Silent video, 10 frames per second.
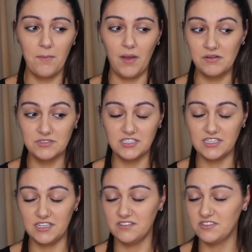But I was
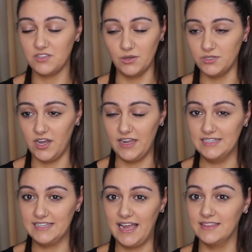just so
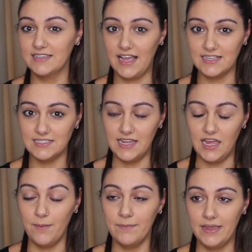tired, and the gas in
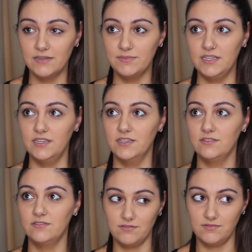it made me
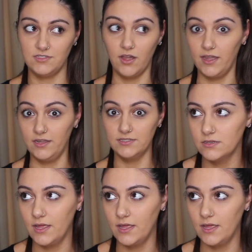tired.